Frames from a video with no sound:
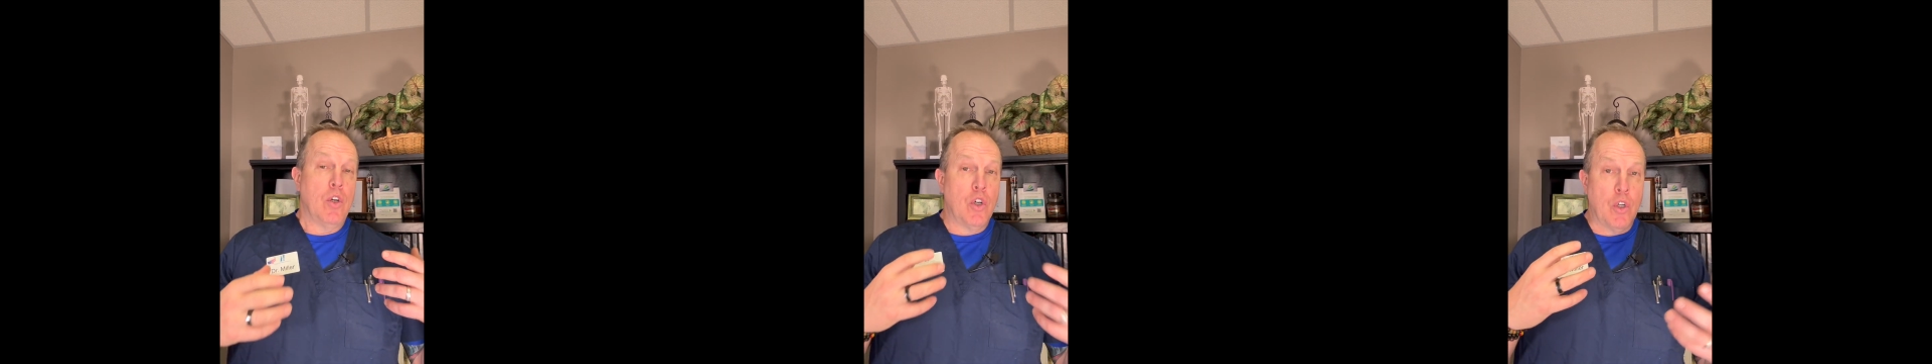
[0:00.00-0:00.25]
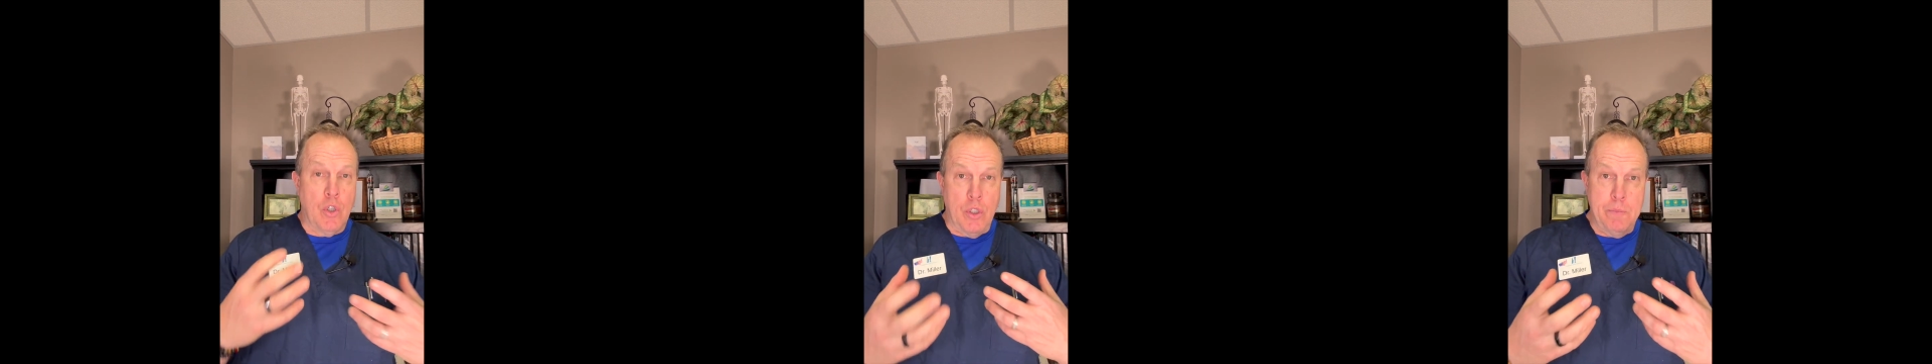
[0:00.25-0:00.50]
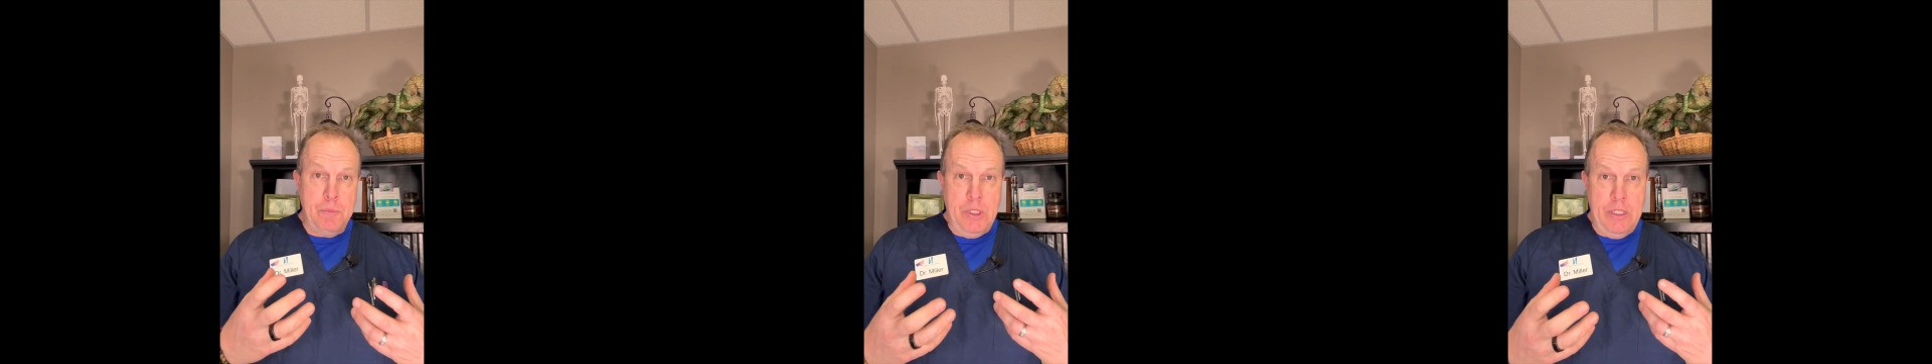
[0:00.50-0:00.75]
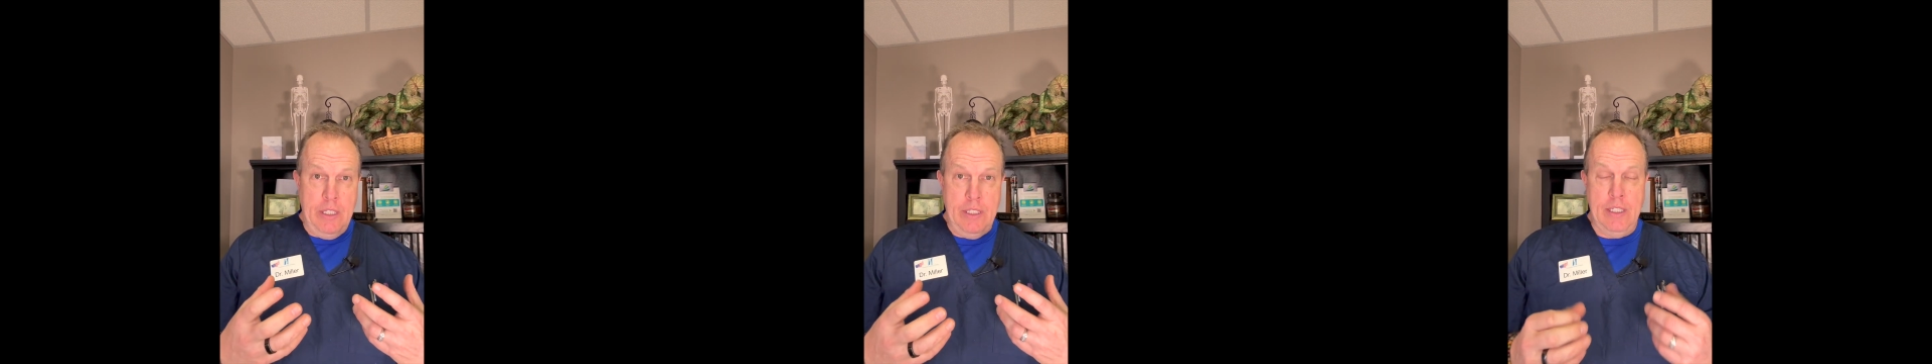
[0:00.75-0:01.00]

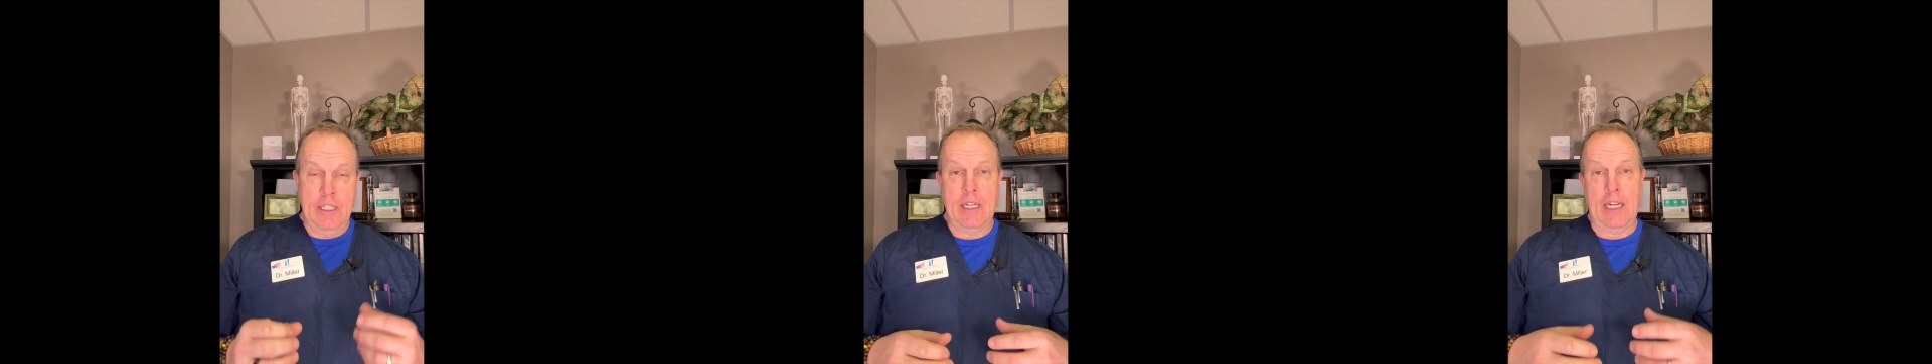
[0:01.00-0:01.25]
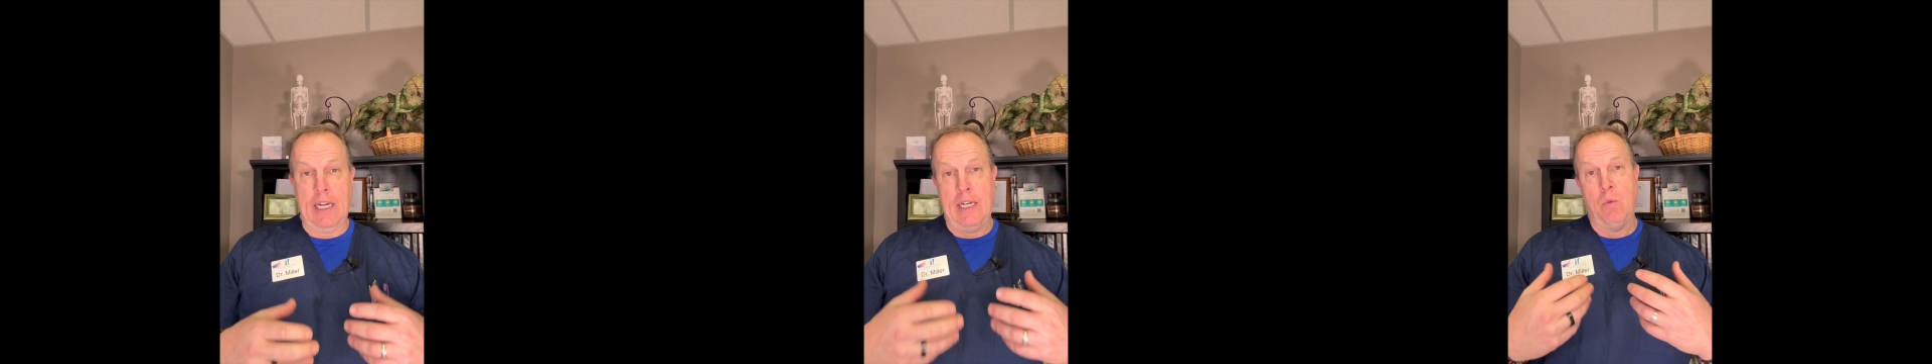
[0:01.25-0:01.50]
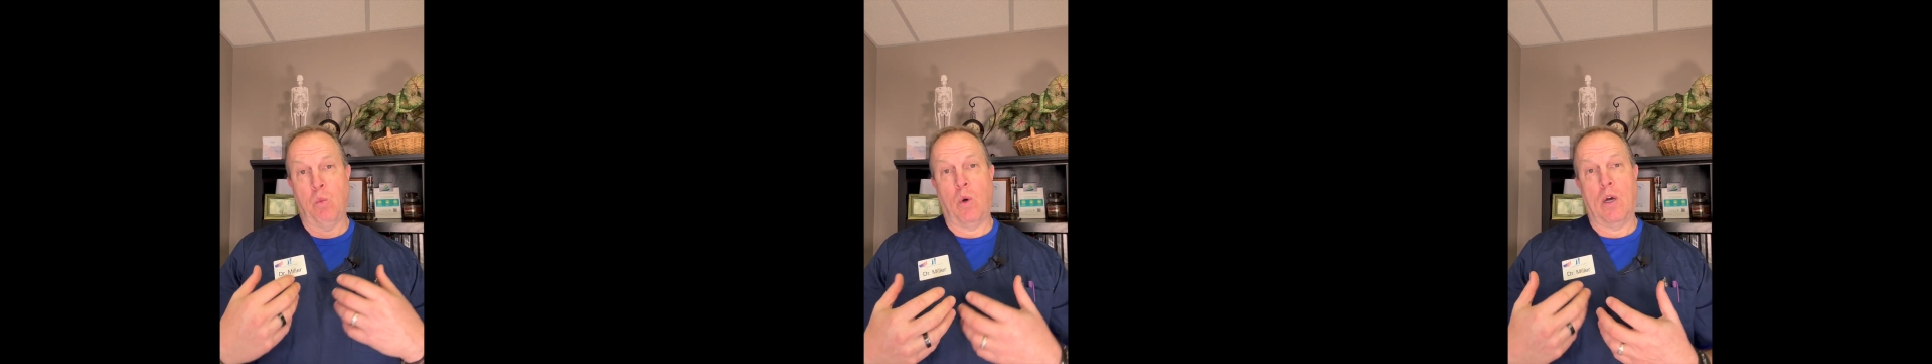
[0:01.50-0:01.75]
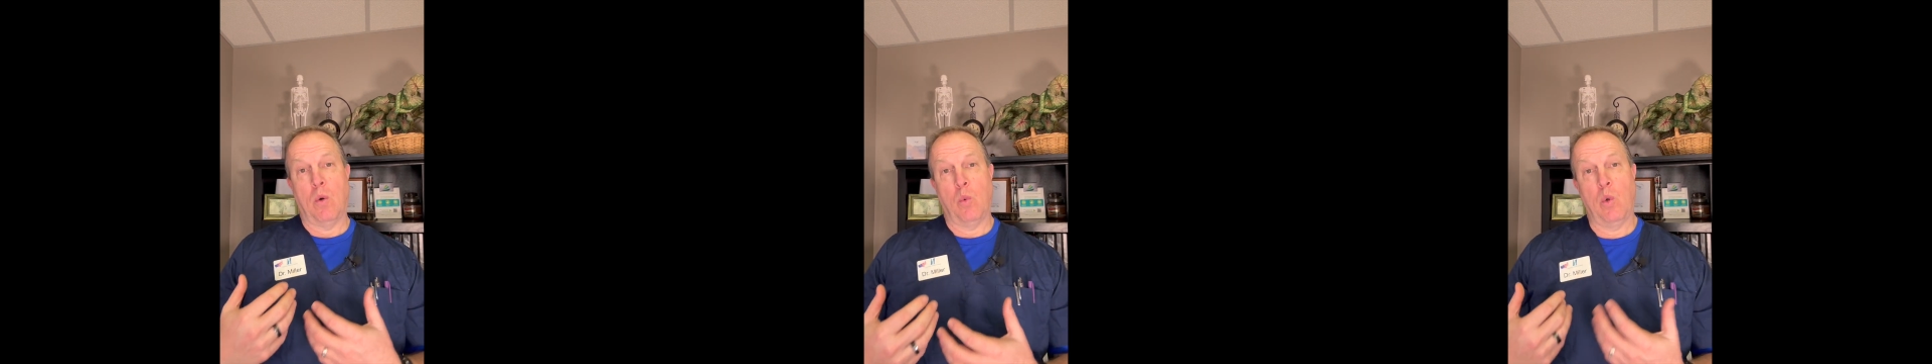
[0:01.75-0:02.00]
herbs and
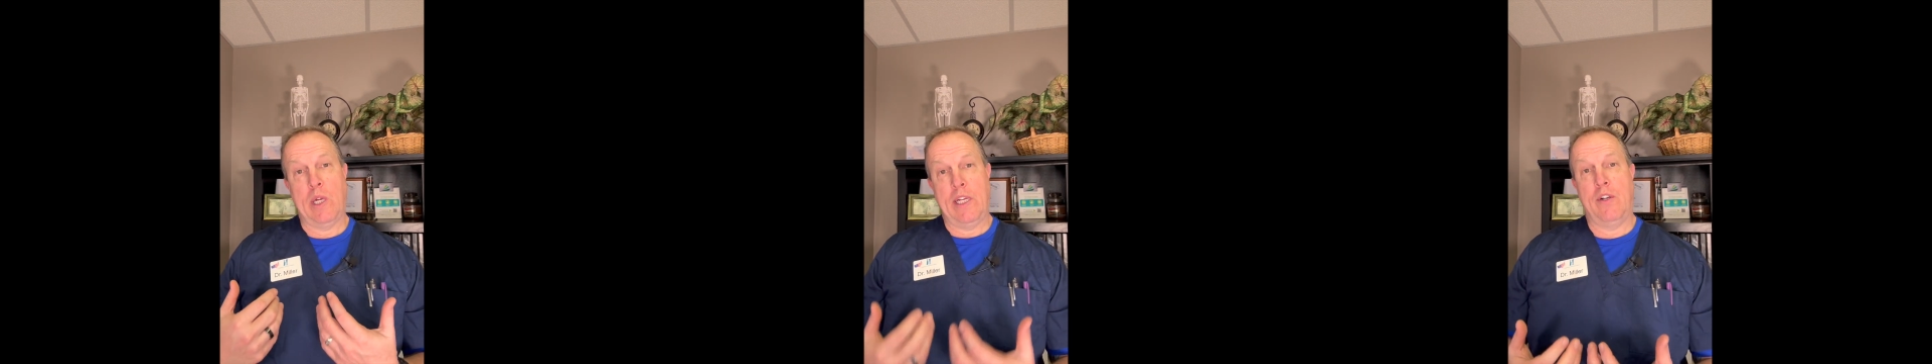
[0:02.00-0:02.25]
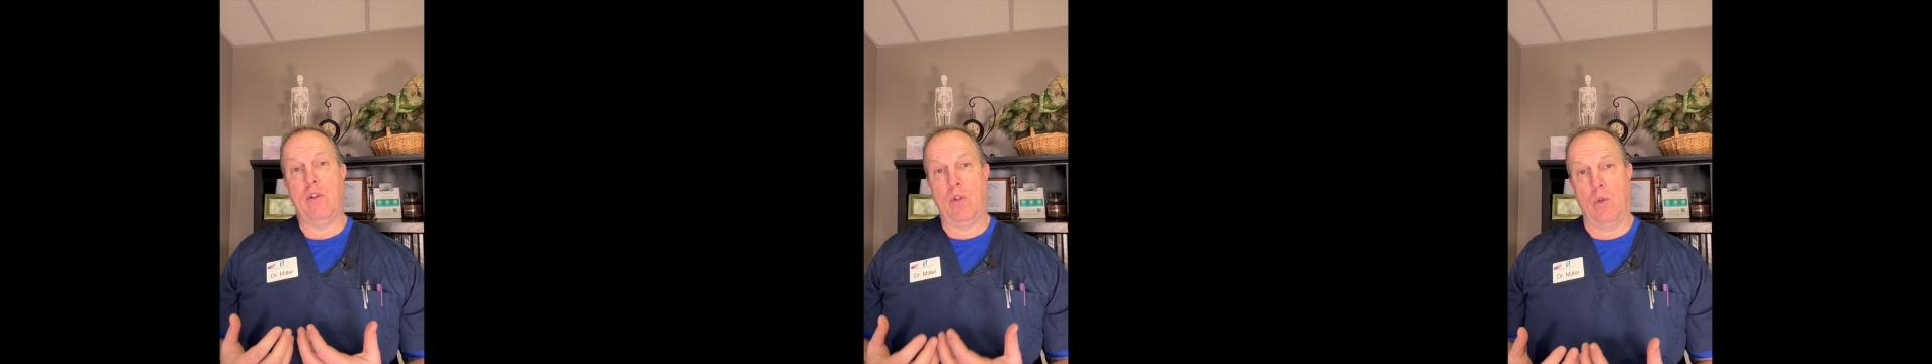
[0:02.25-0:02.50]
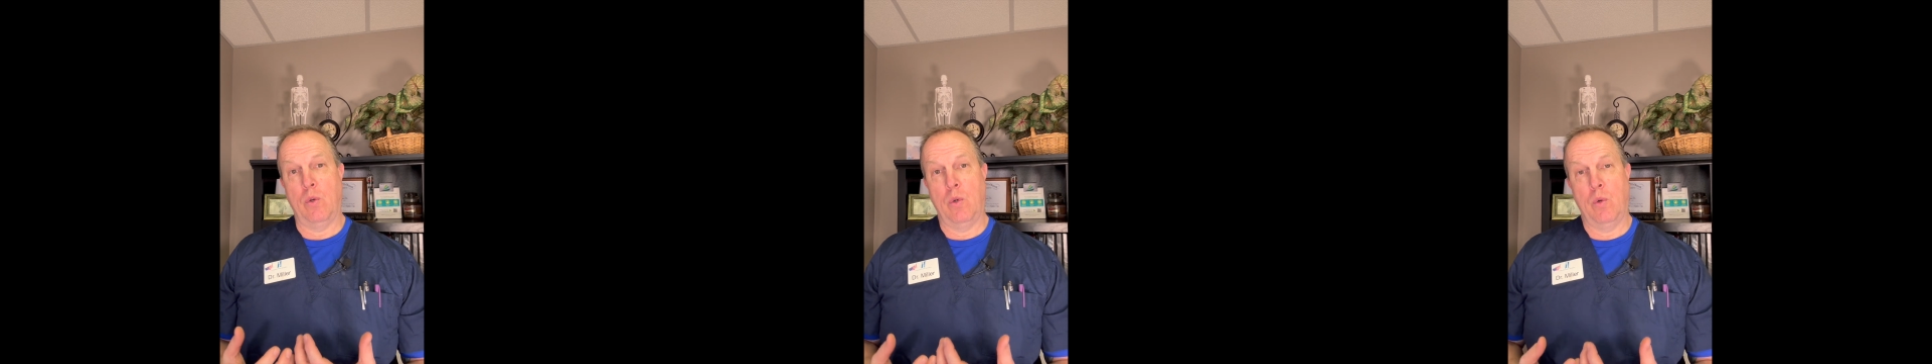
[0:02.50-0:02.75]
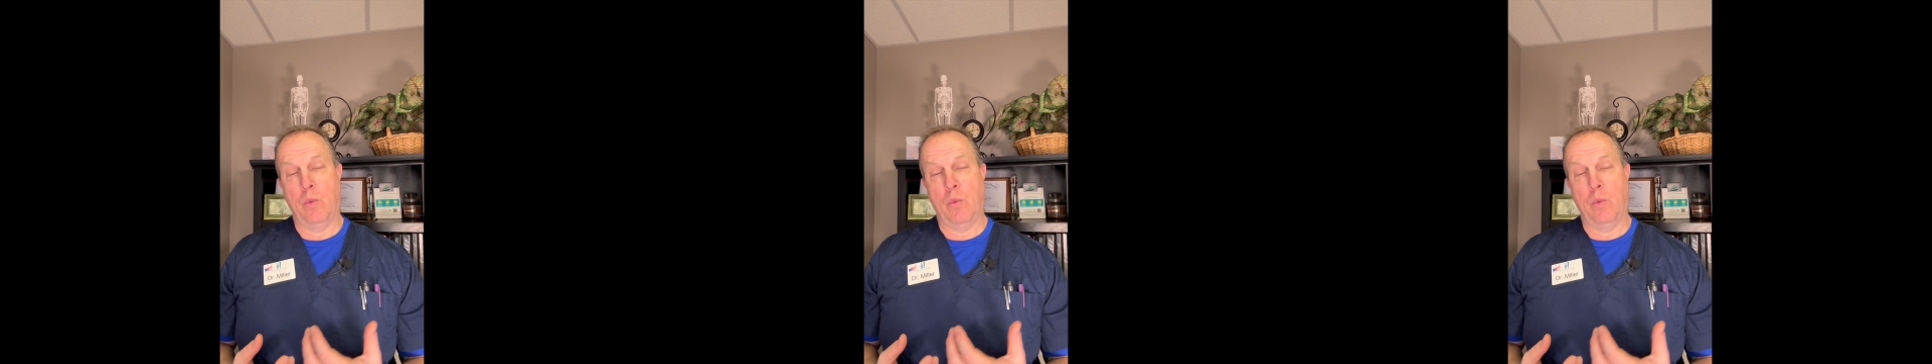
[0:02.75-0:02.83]
what we do